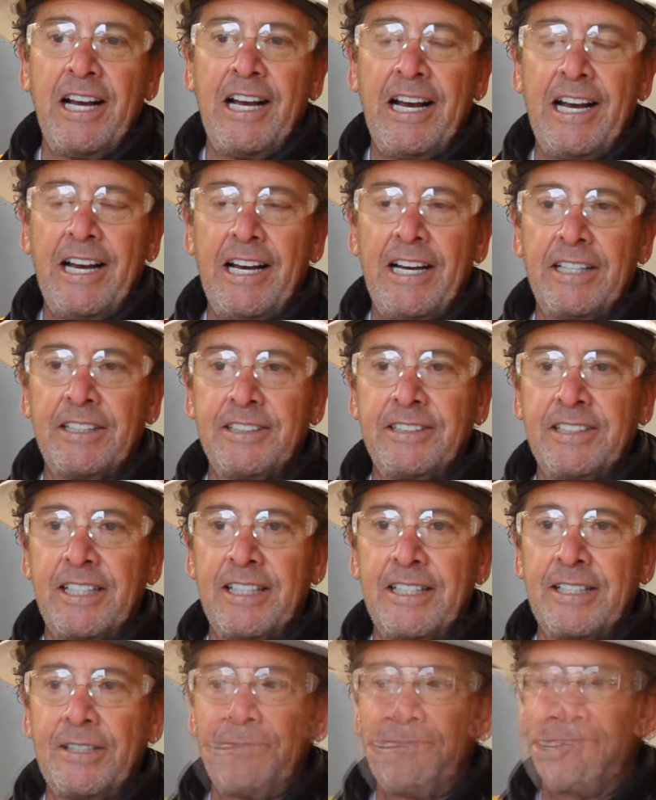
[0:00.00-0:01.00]
and
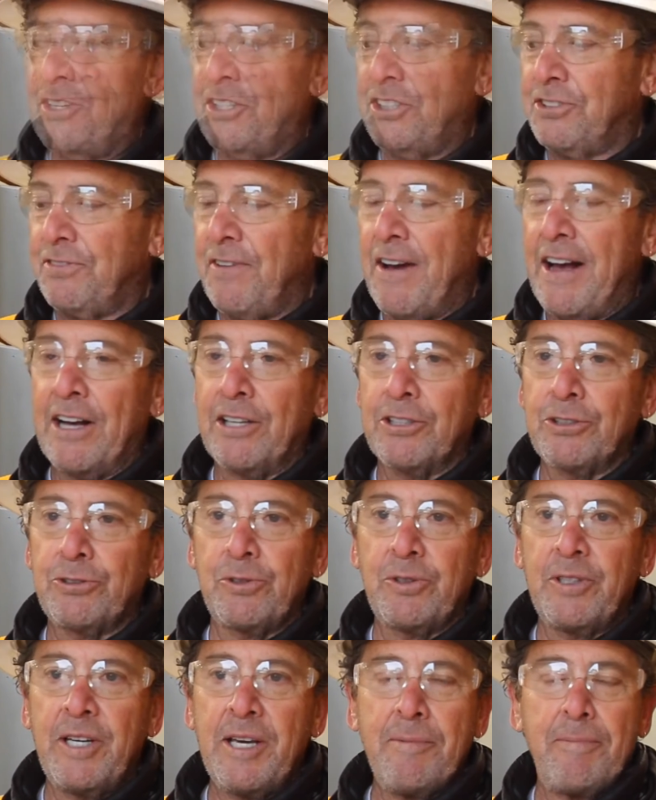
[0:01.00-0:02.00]
these valves
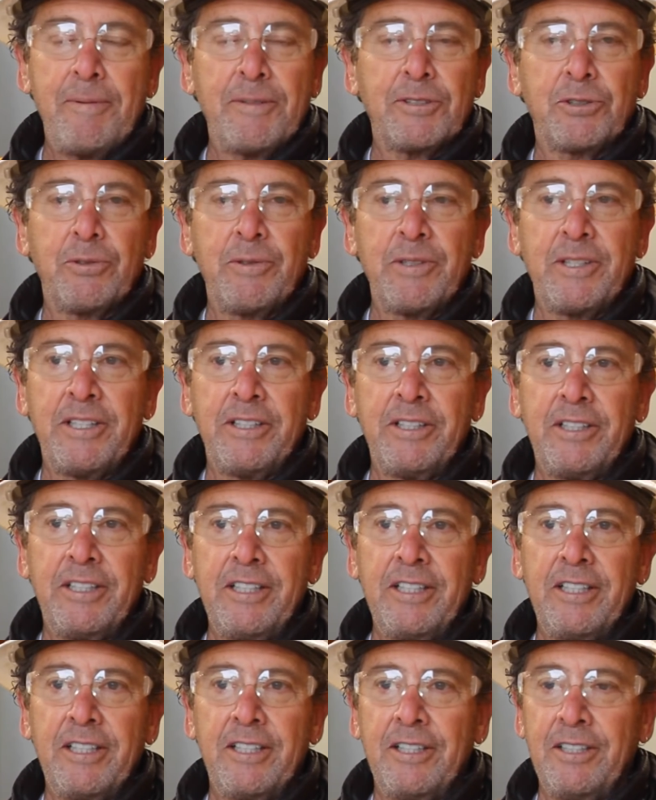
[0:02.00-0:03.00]
will keep us within
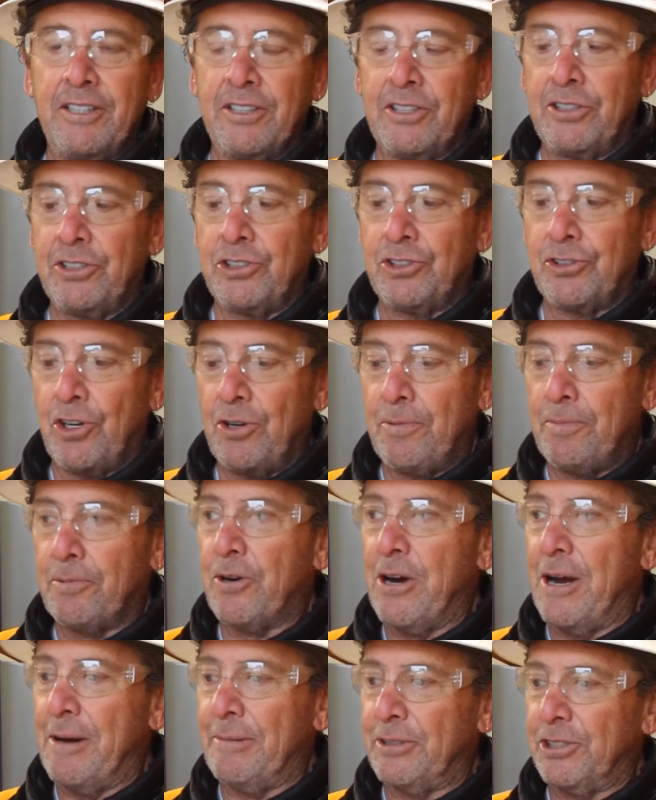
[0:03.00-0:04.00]
the control
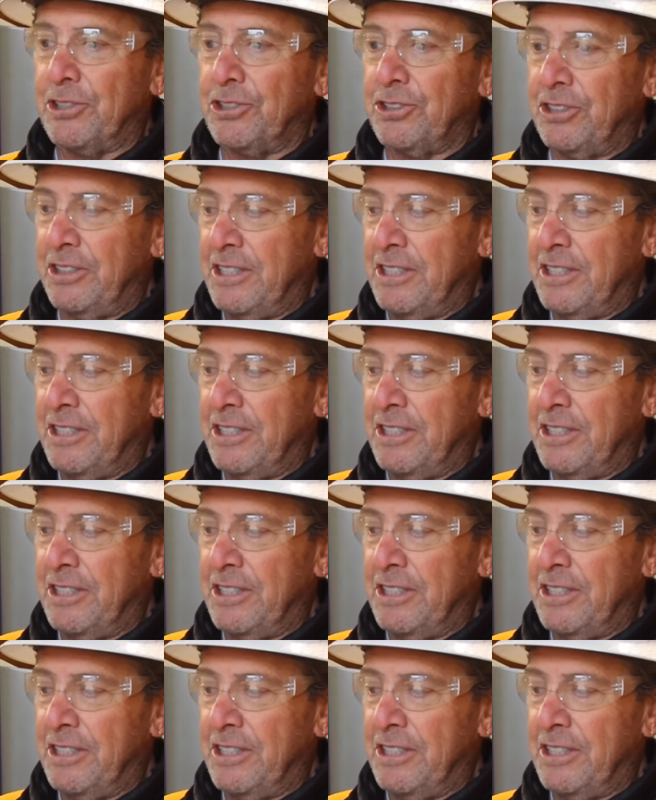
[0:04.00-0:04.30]
parameters.